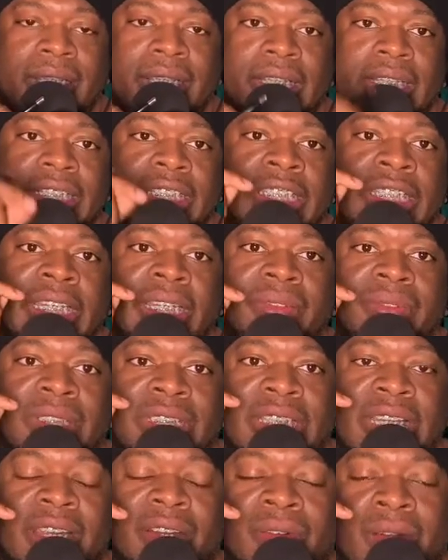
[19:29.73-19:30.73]
she was
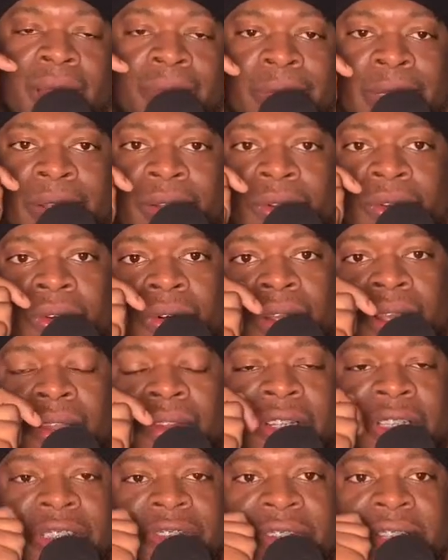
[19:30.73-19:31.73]
there rubbing oil on
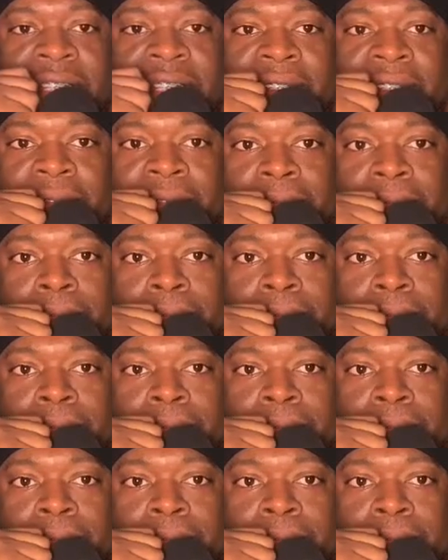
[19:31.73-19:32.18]
his feet,